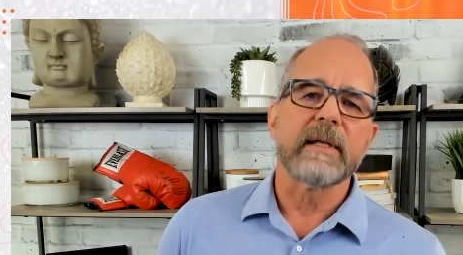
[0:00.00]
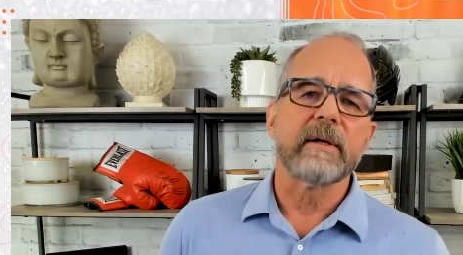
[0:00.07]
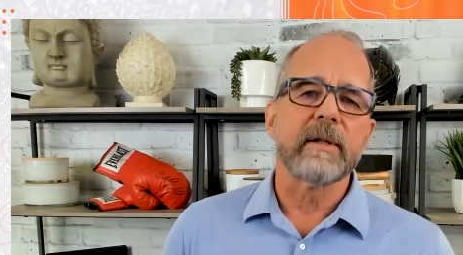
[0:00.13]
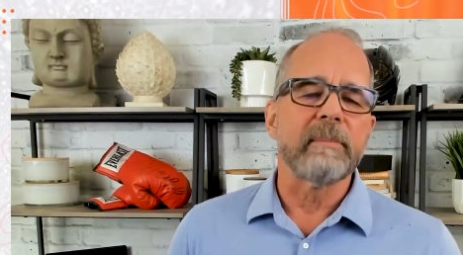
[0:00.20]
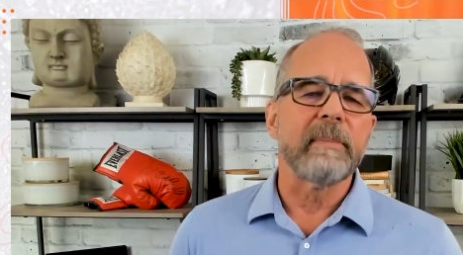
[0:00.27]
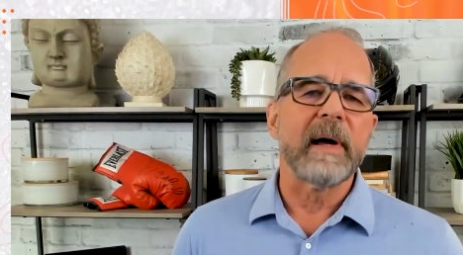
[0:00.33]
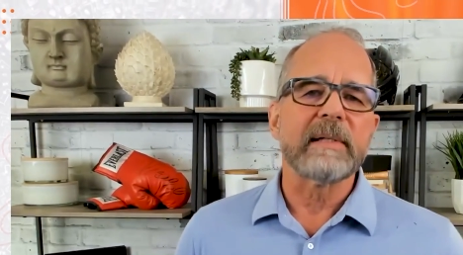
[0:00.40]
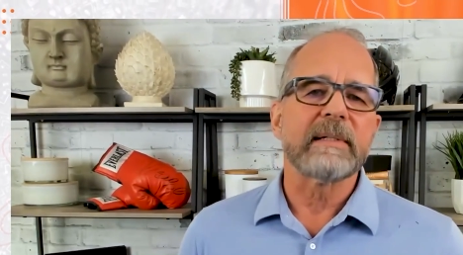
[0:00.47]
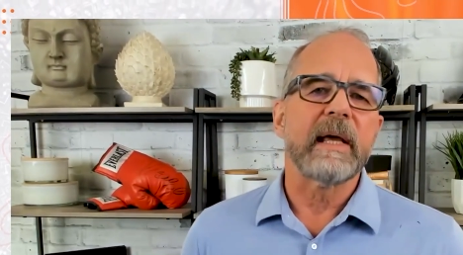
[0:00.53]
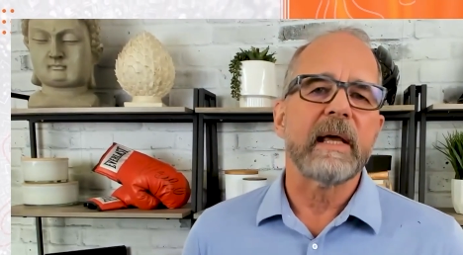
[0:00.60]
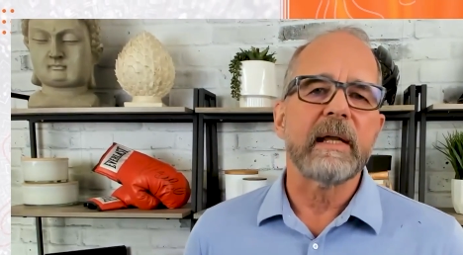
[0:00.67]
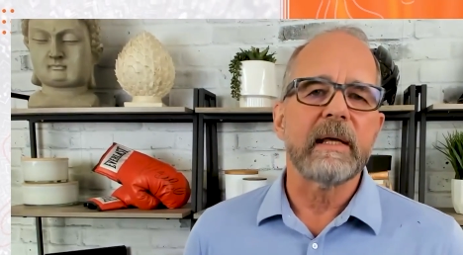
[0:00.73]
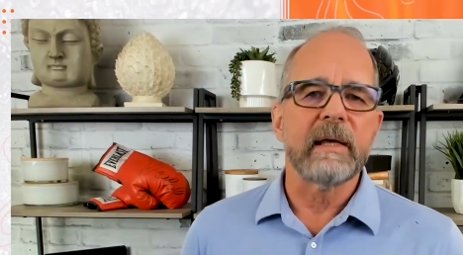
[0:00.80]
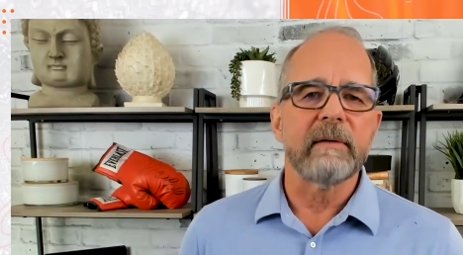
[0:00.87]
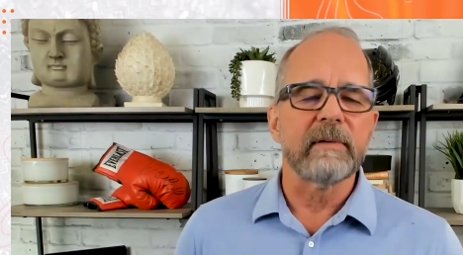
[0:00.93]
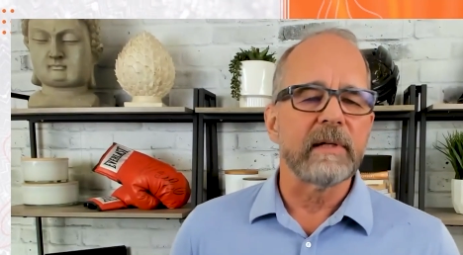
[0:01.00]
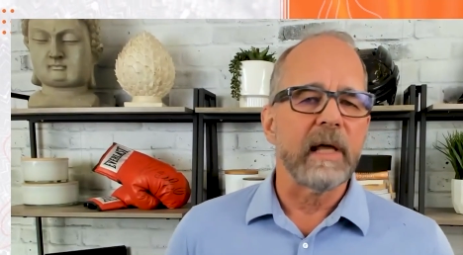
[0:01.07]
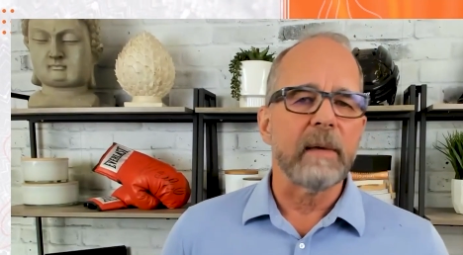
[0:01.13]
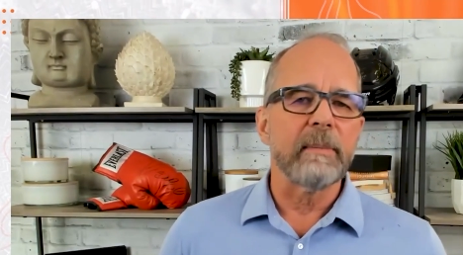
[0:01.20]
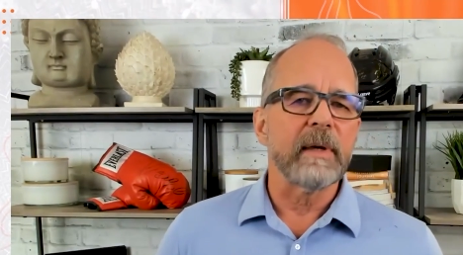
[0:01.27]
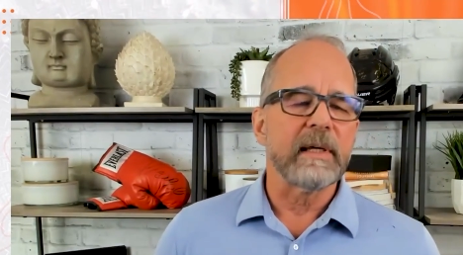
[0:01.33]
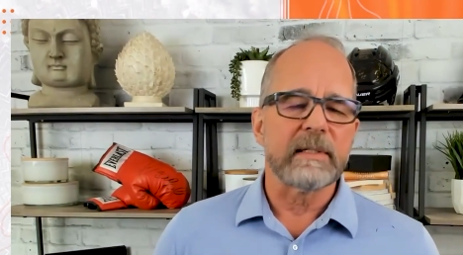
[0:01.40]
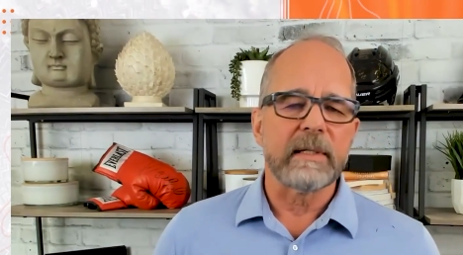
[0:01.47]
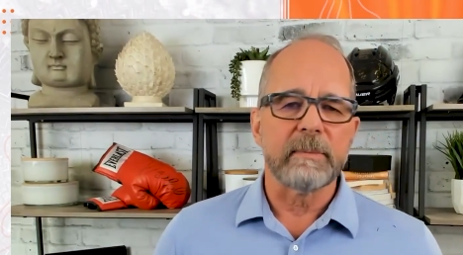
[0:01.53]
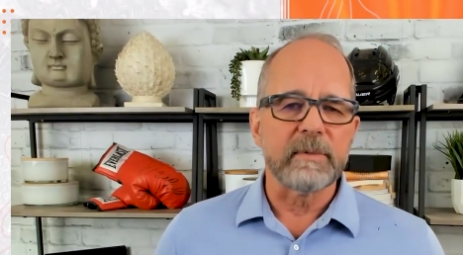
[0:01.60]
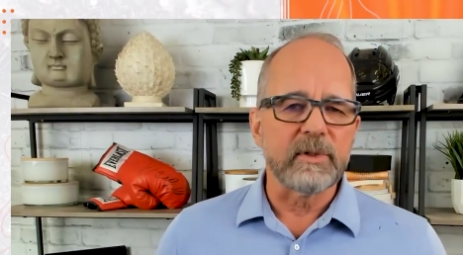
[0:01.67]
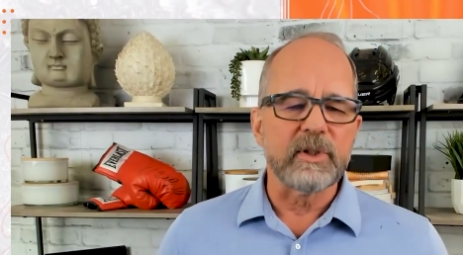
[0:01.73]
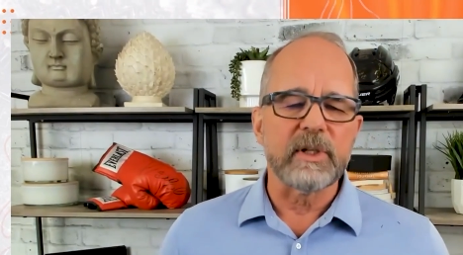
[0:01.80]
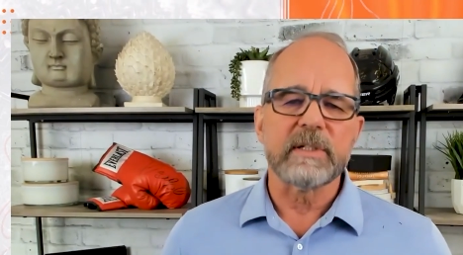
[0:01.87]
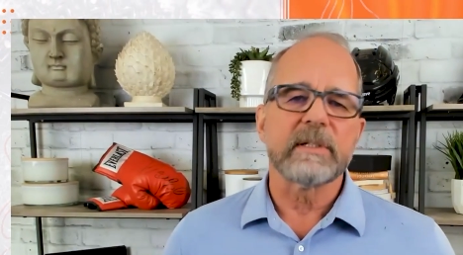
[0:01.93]
Speaker 1: under the bus any given day because I'm
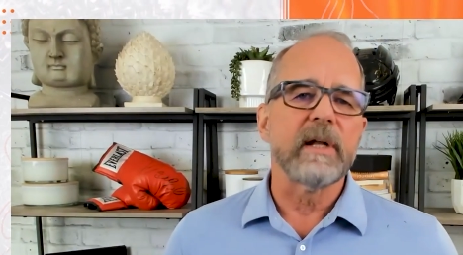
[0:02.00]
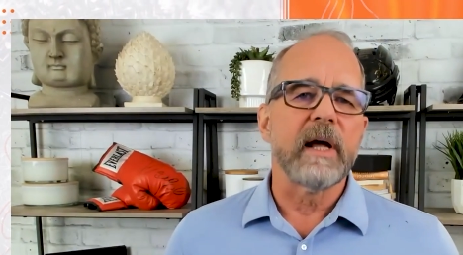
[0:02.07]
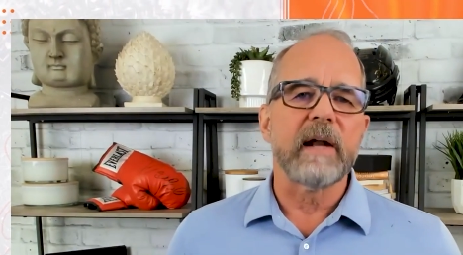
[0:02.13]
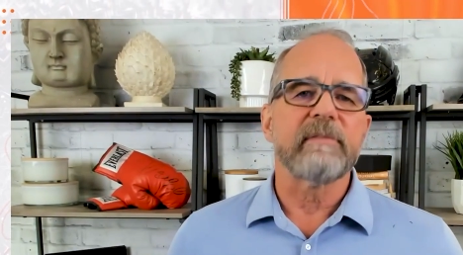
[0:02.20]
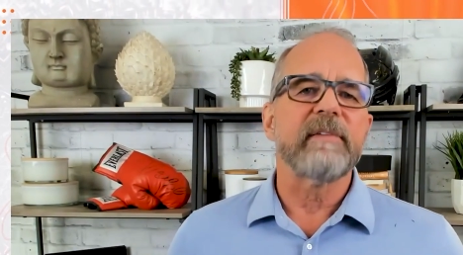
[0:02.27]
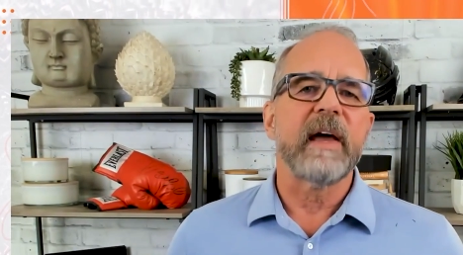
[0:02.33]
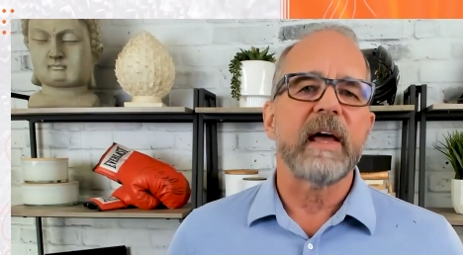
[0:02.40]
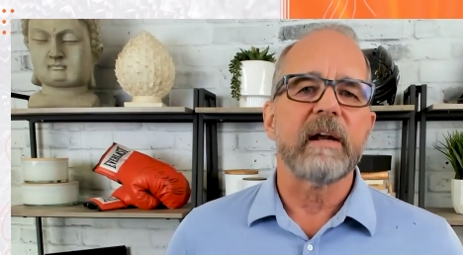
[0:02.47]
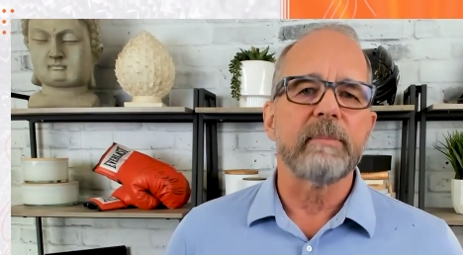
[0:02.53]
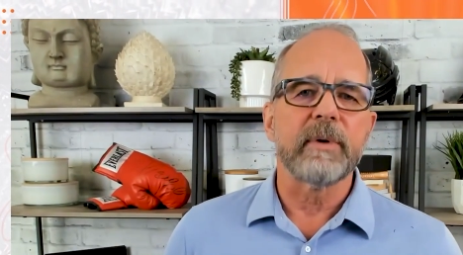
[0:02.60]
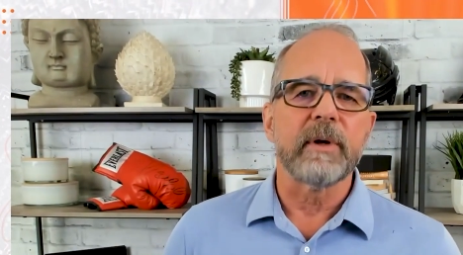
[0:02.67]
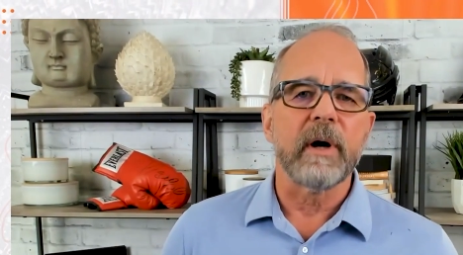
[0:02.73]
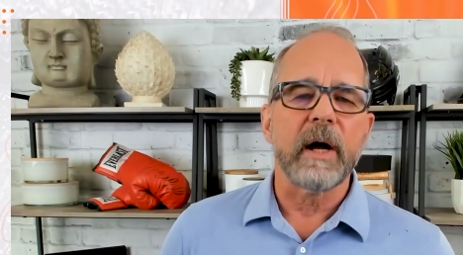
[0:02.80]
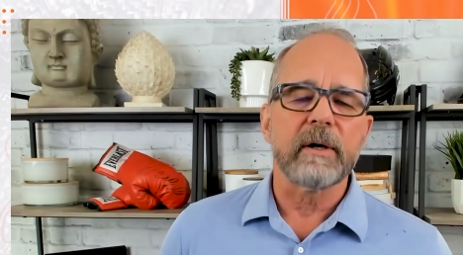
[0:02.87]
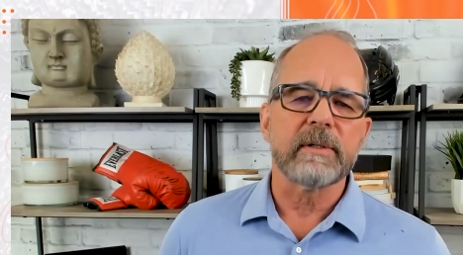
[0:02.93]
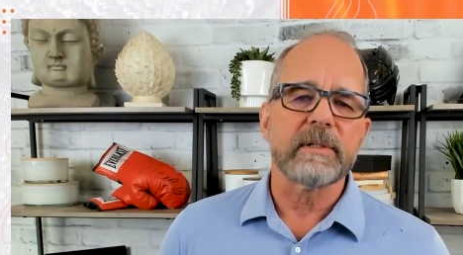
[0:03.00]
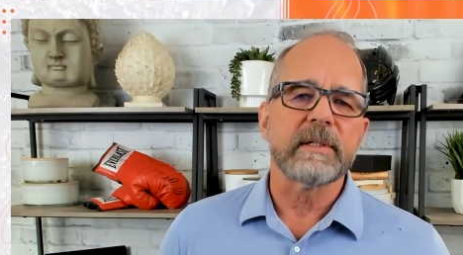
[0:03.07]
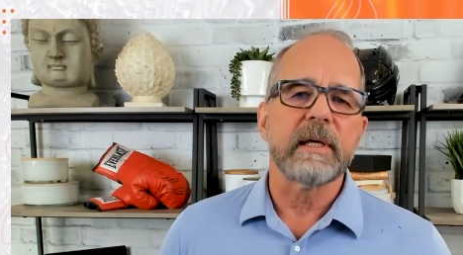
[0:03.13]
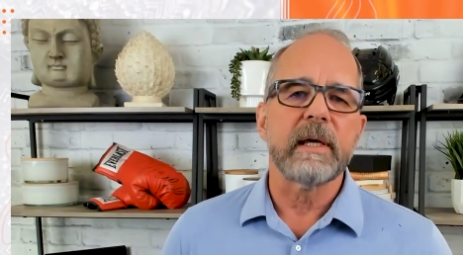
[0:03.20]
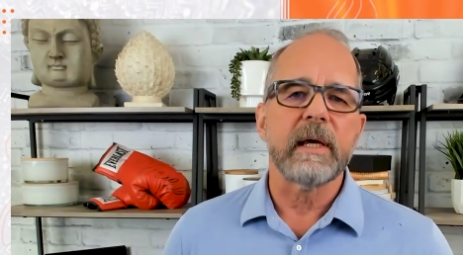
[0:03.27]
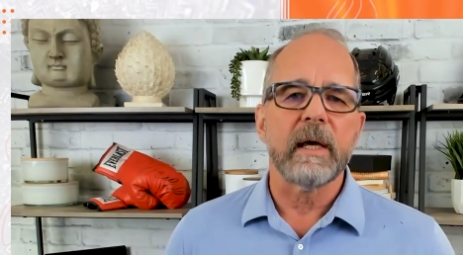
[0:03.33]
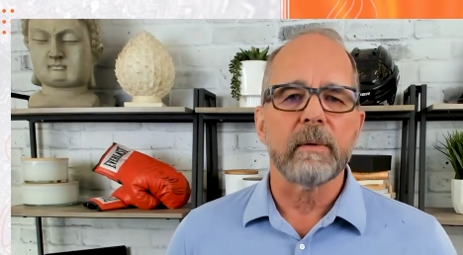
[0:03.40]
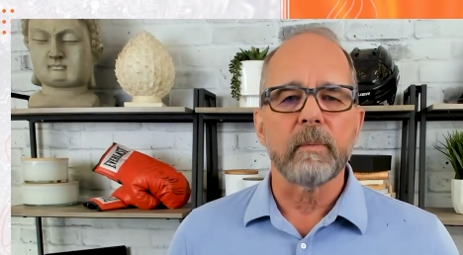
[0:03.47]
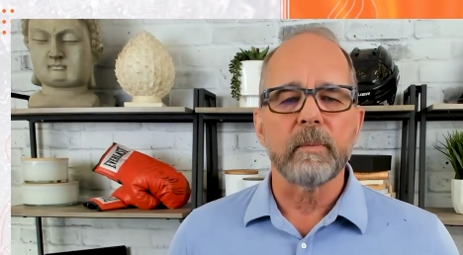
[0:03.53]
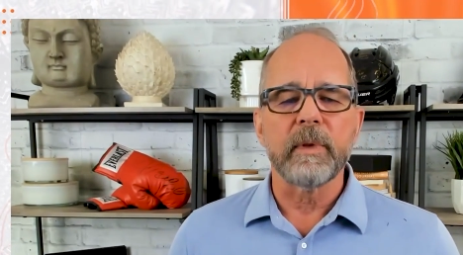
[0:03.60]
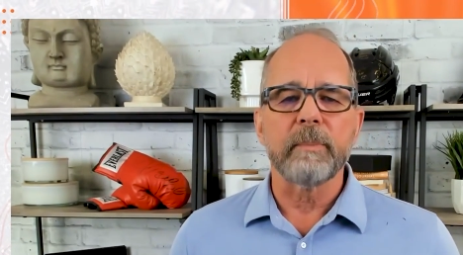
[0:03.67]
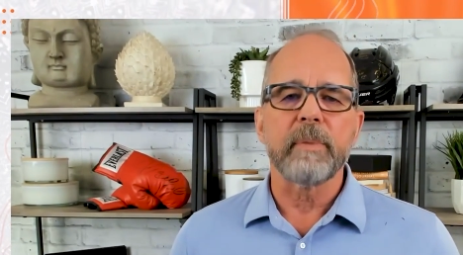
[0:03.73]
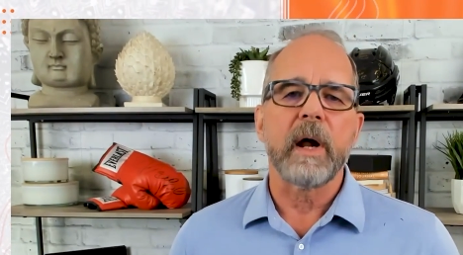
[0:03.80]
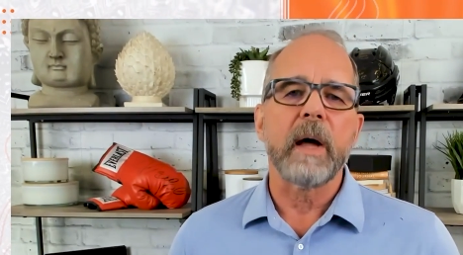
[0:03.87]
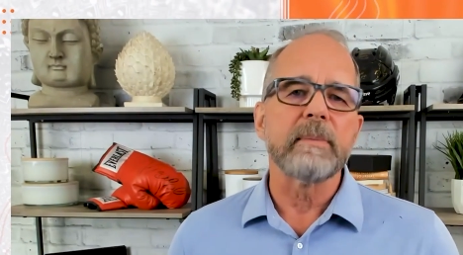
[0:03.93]
just not a fan of bureaucracy and the
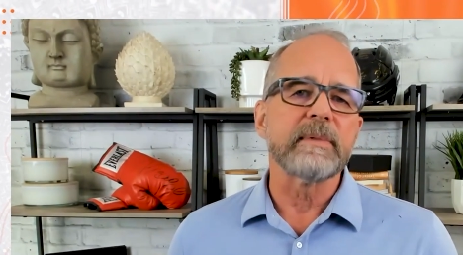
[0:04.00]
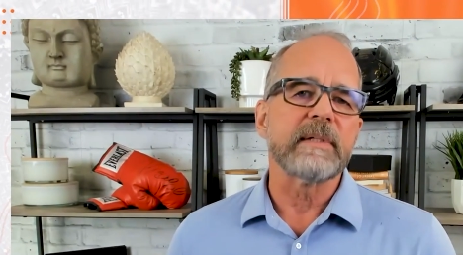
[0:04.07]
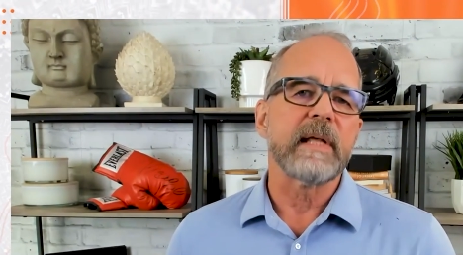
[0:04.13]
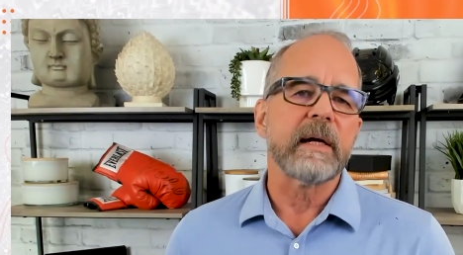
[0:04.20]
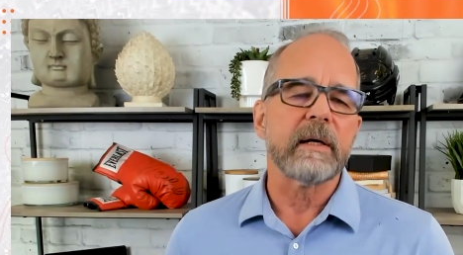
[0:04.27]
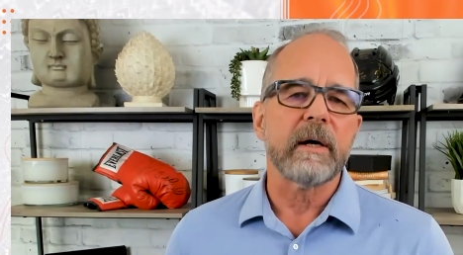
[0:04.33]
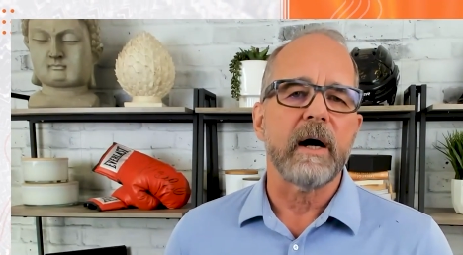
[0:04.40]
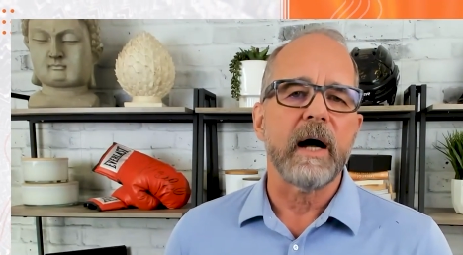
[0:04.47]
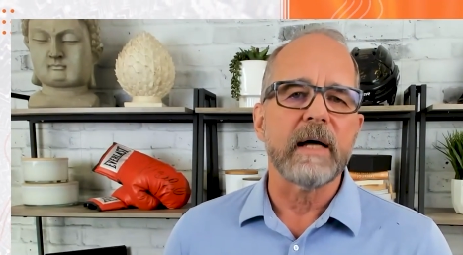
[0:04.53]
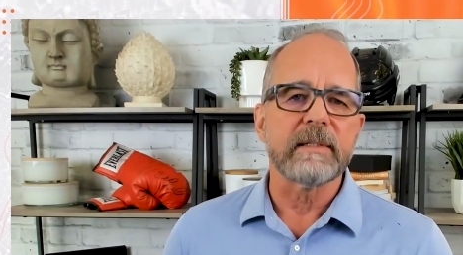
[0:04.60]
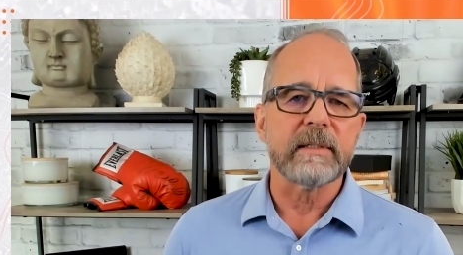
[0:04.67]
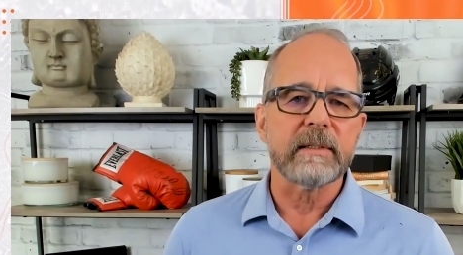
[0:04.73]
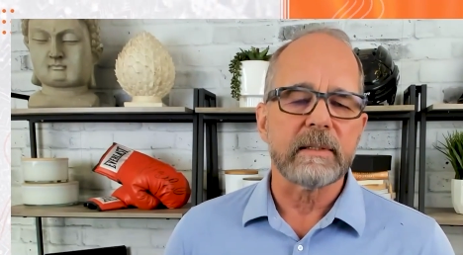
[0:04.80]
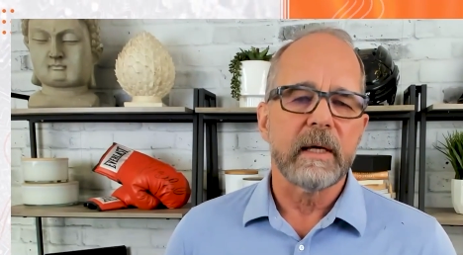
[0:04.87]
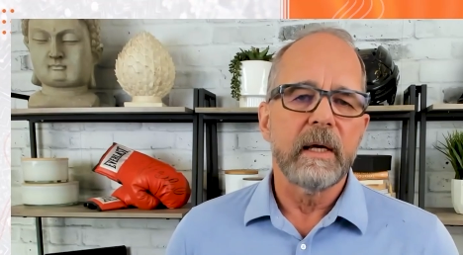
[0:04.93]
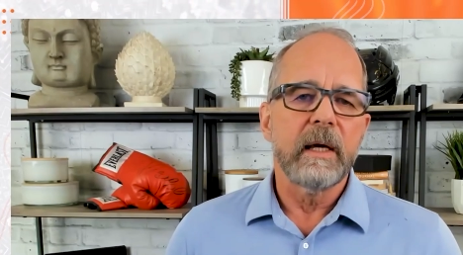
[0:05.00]
problems that it causes.